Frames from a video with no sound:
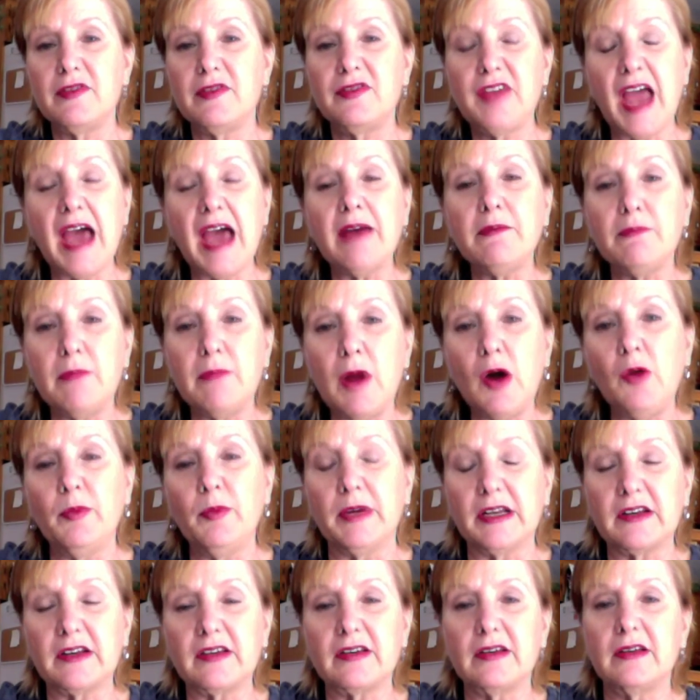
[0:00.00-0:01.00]
It
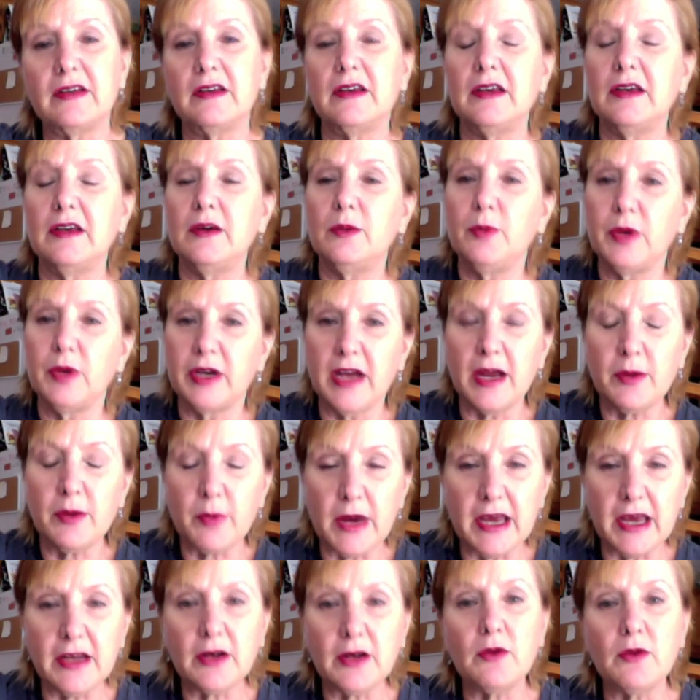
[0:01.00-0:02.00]
literally changed my
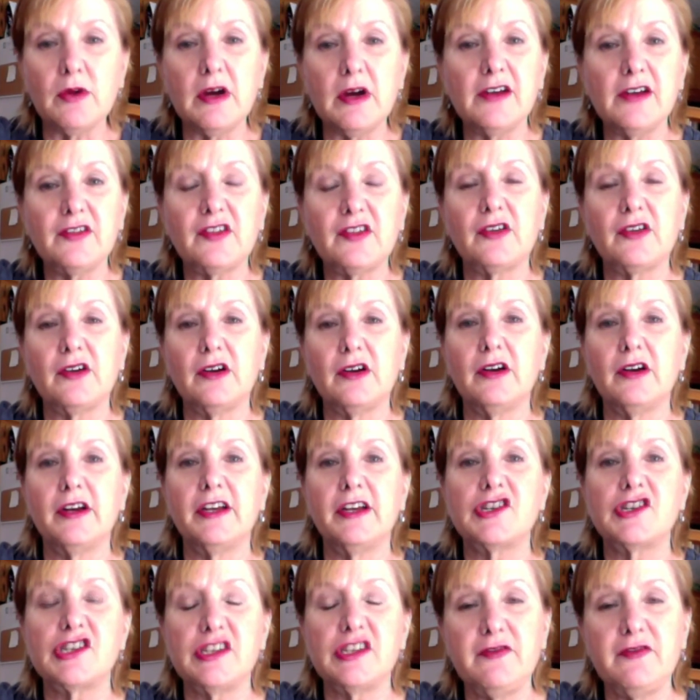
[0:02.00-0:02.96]
life in ways